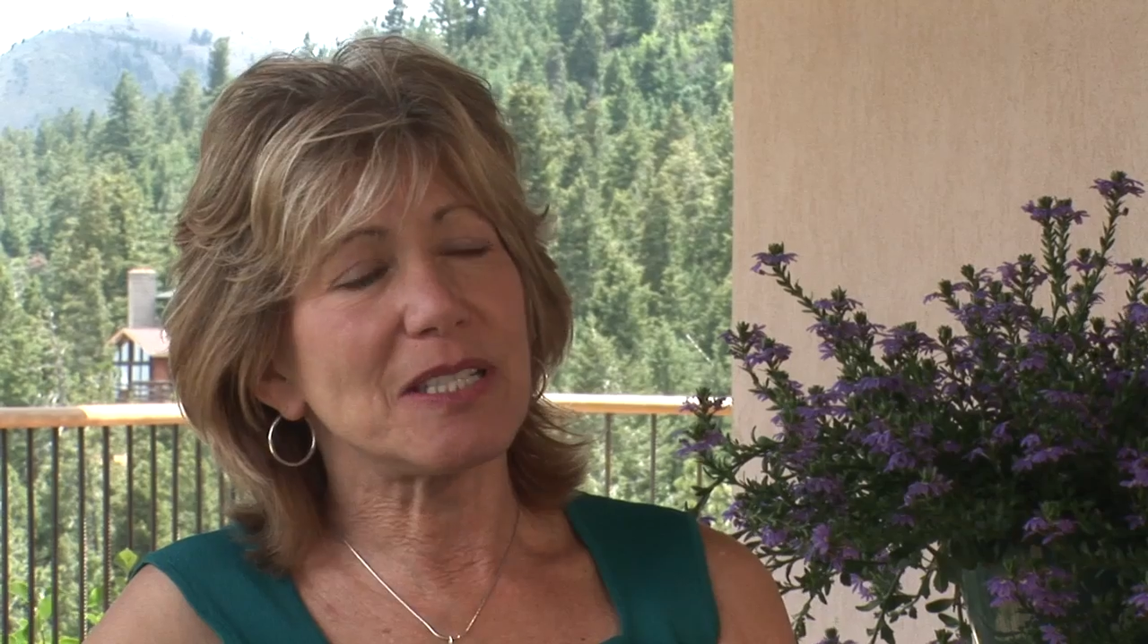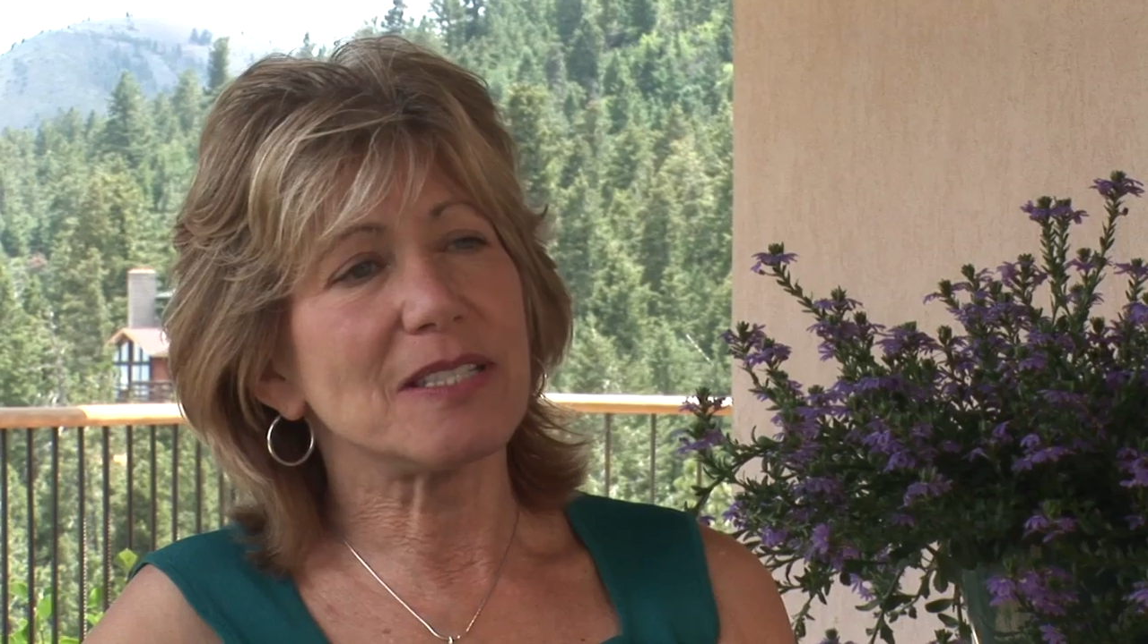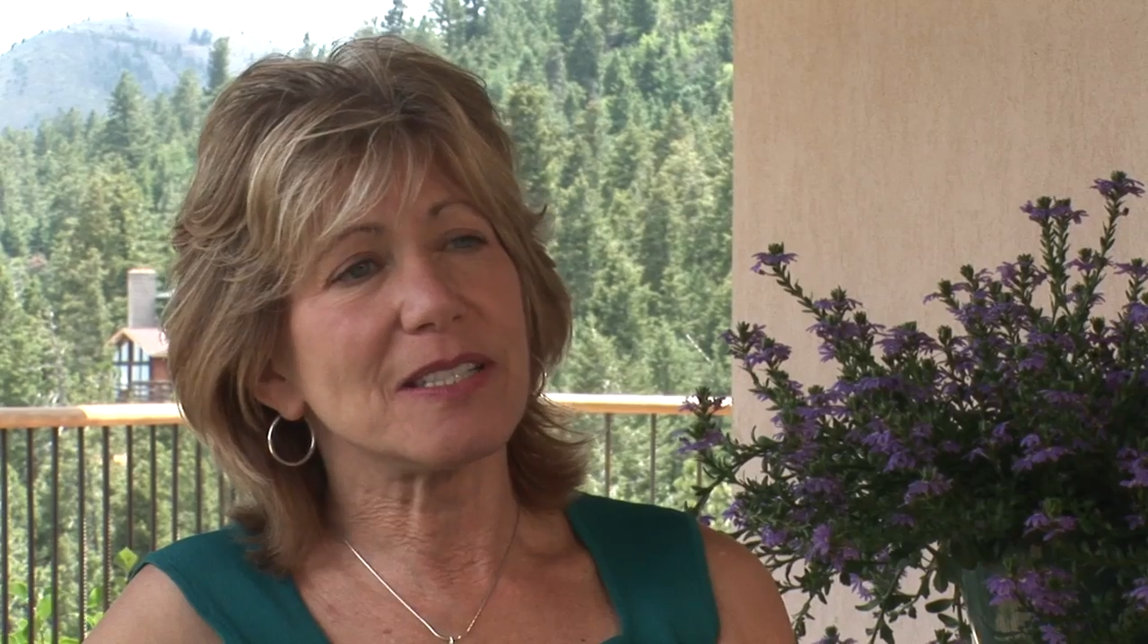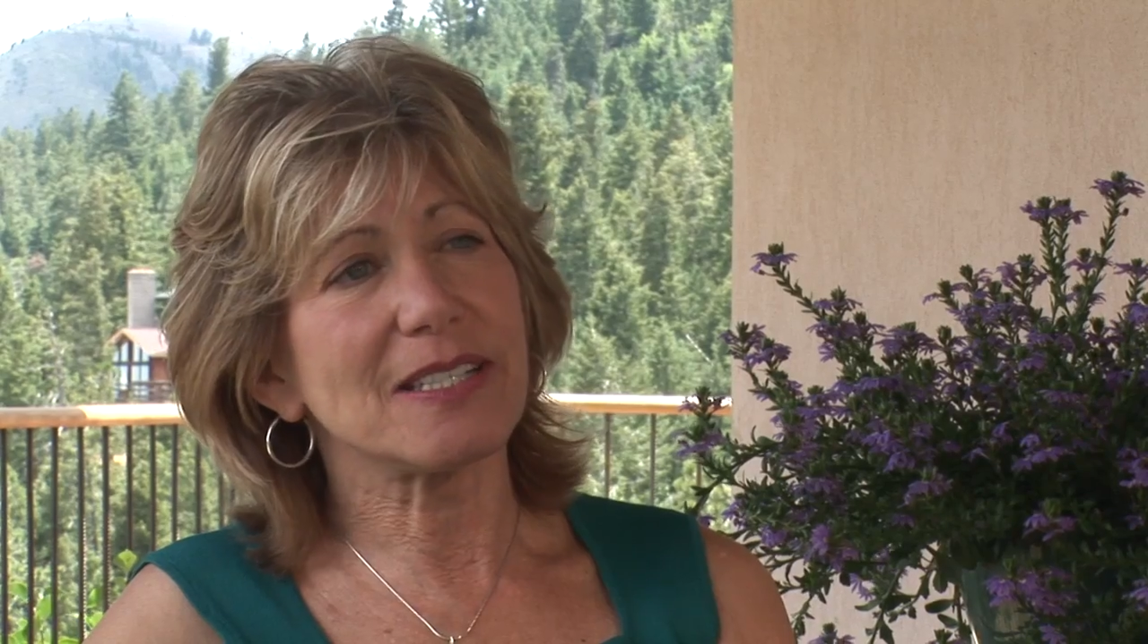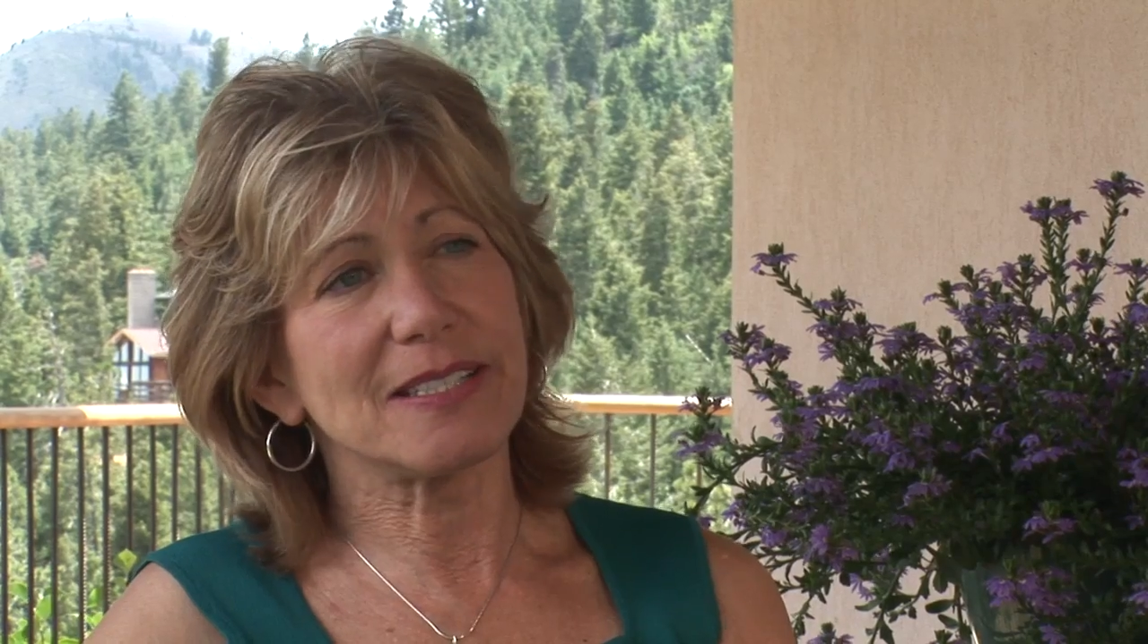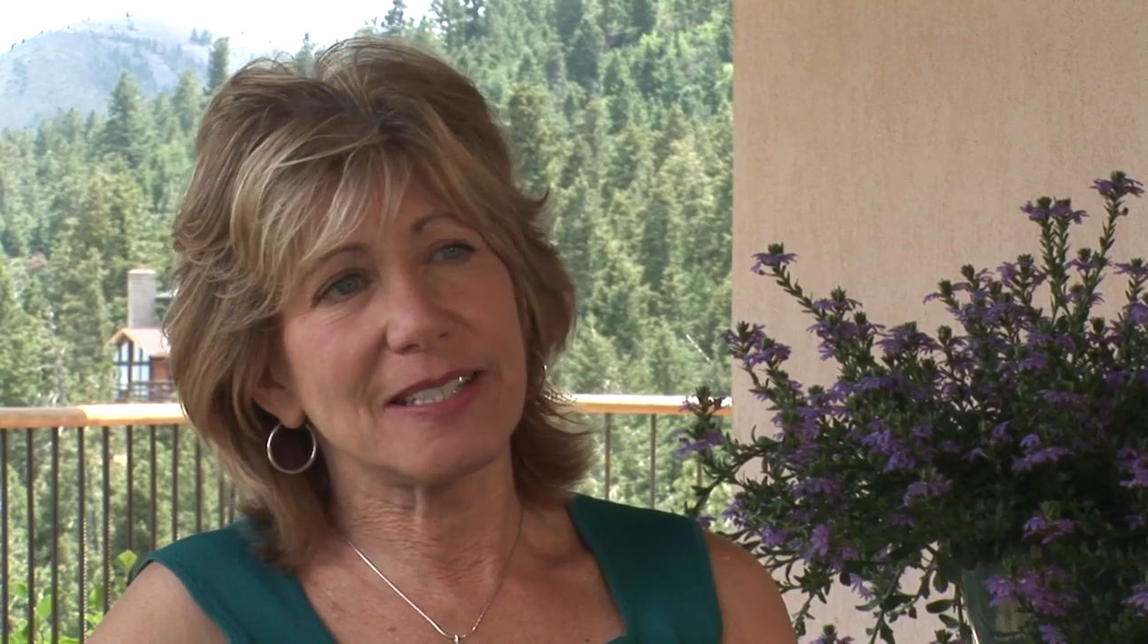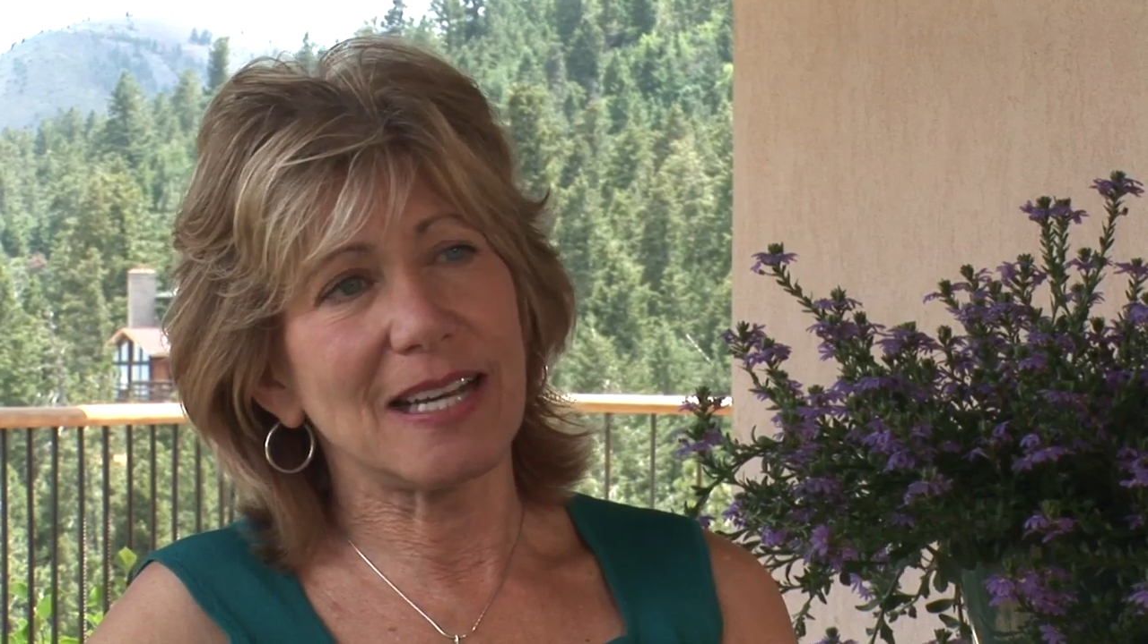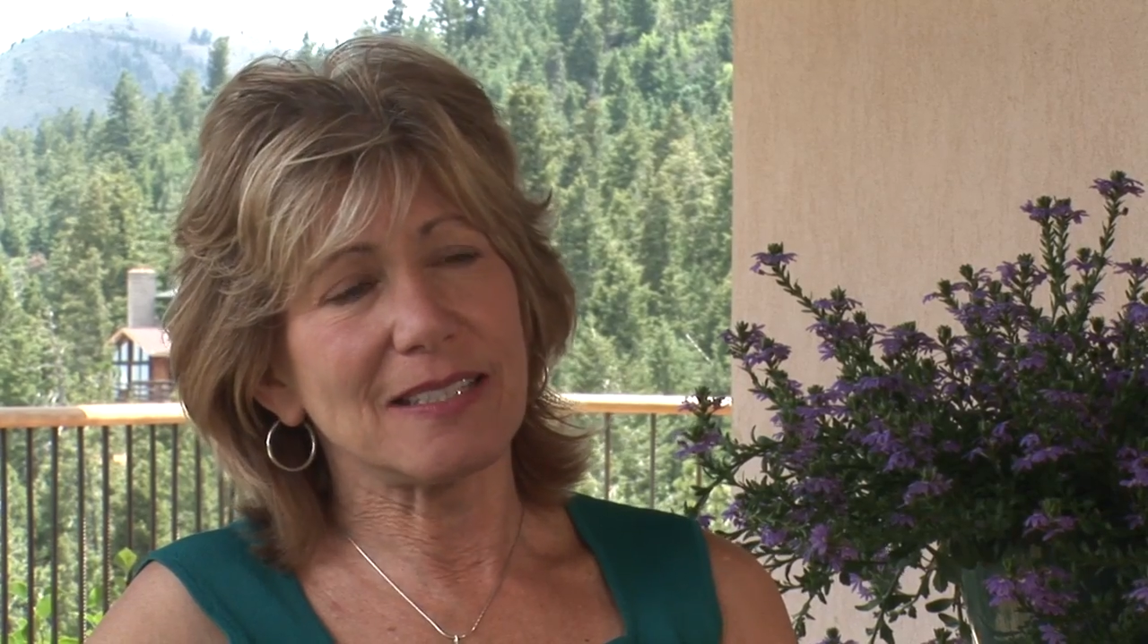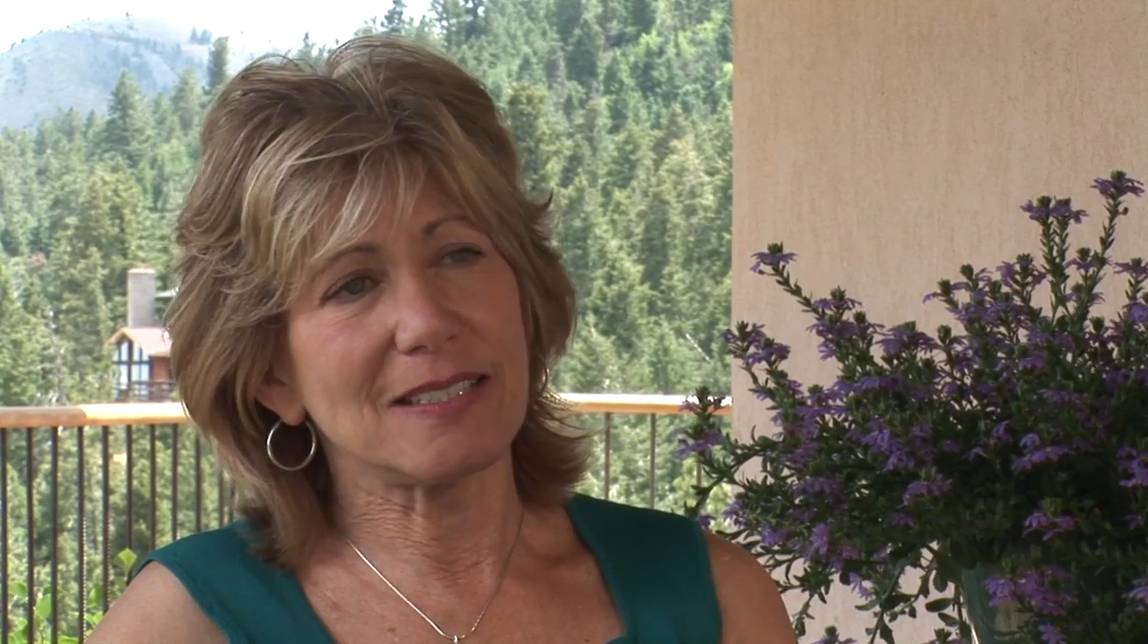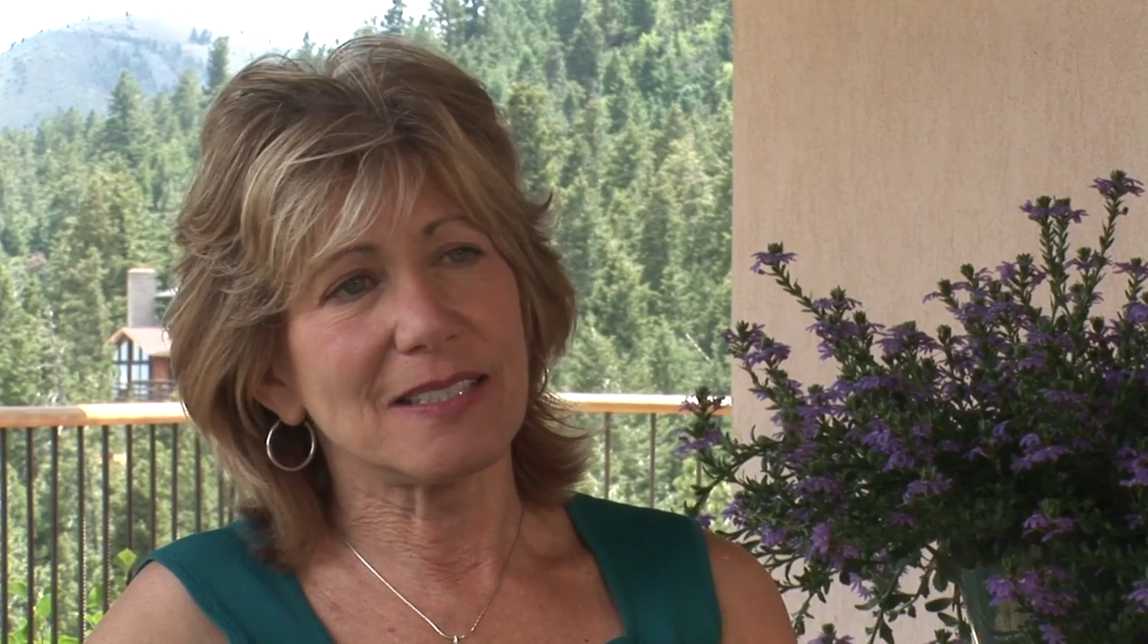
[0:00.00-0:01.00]
to
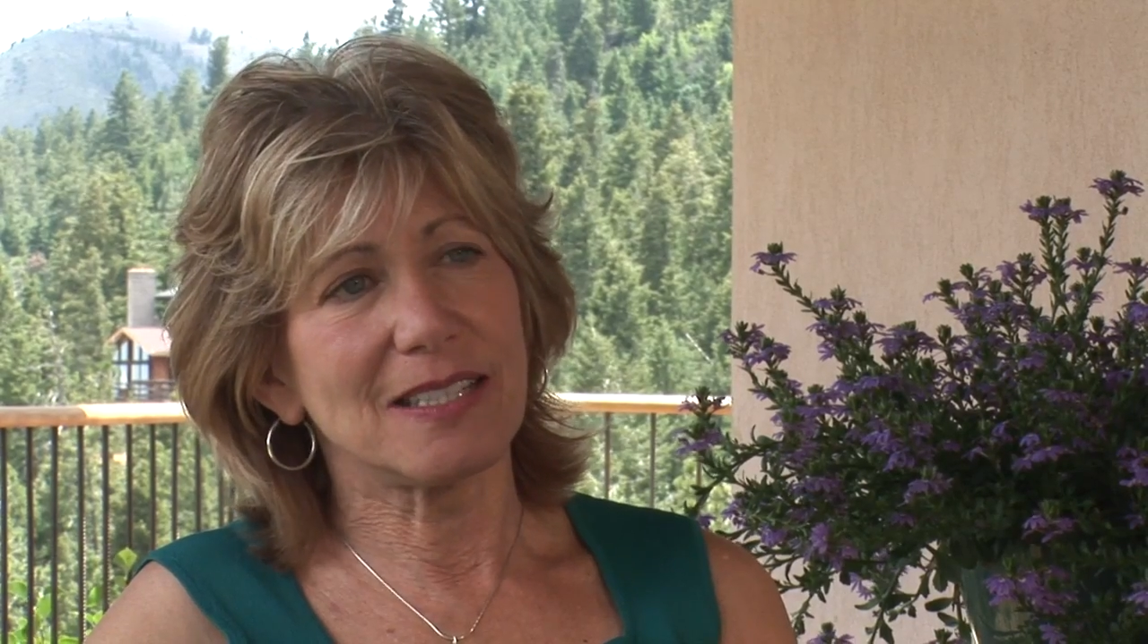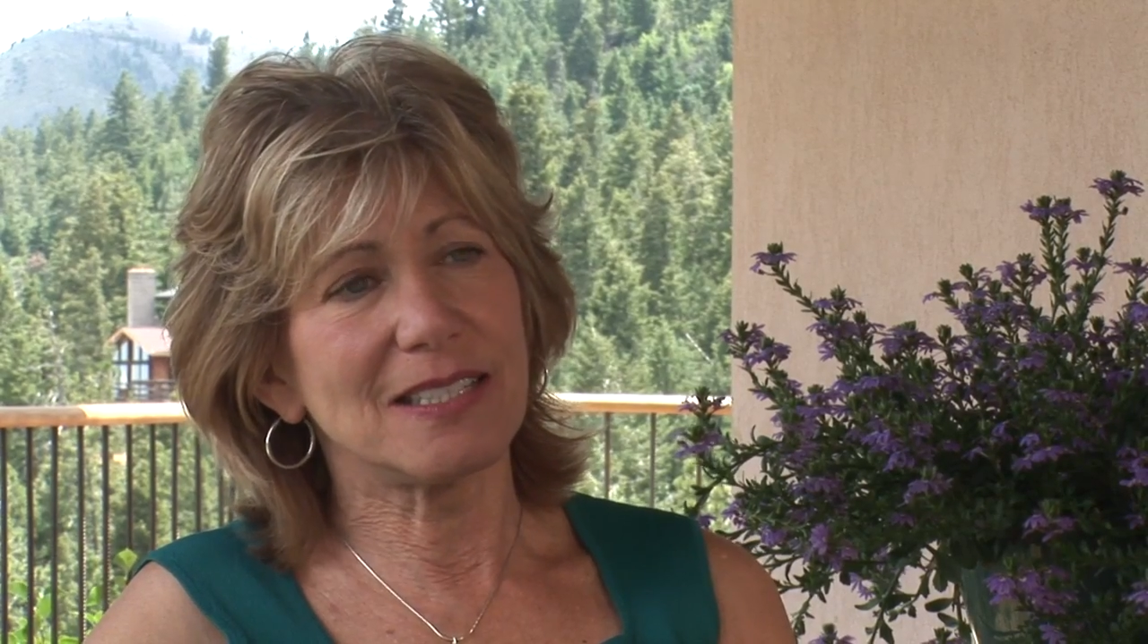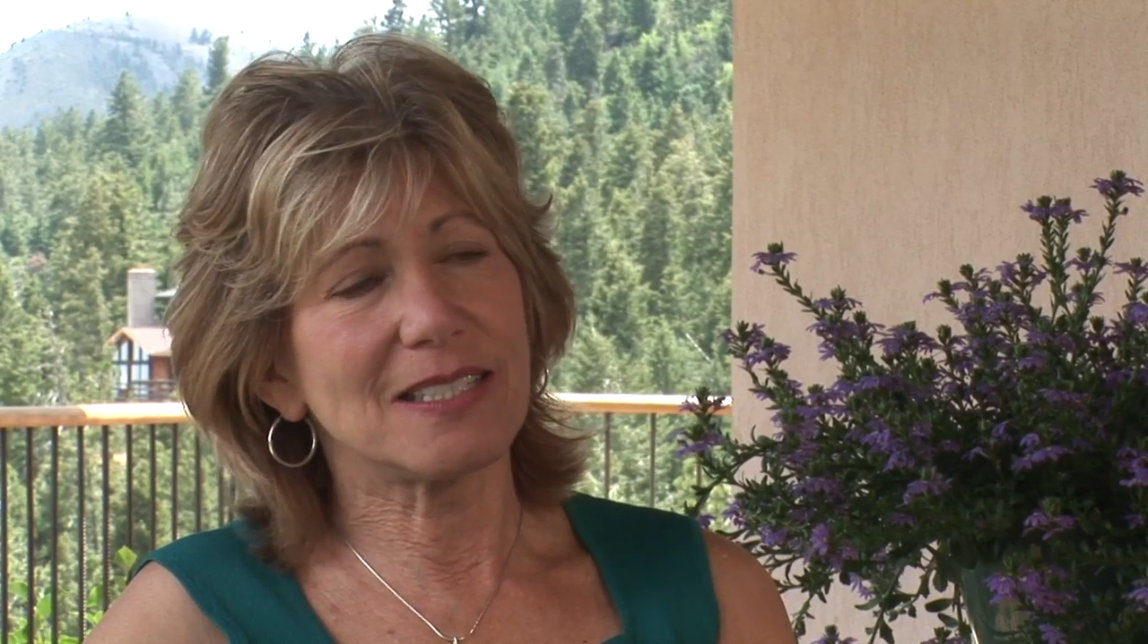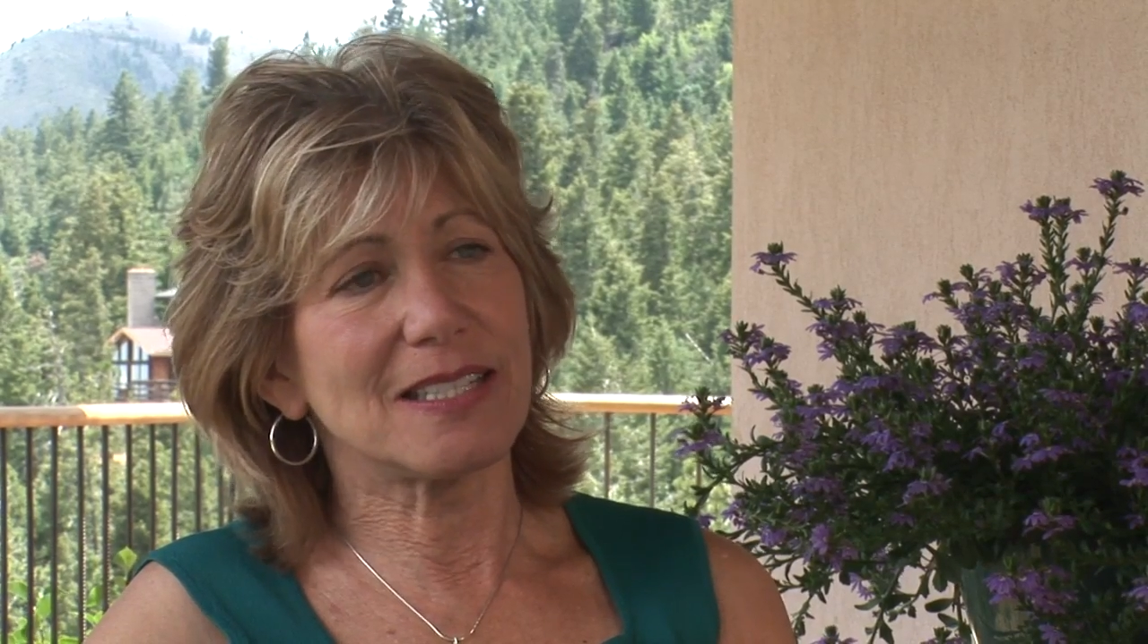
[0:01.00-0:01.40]
success. It's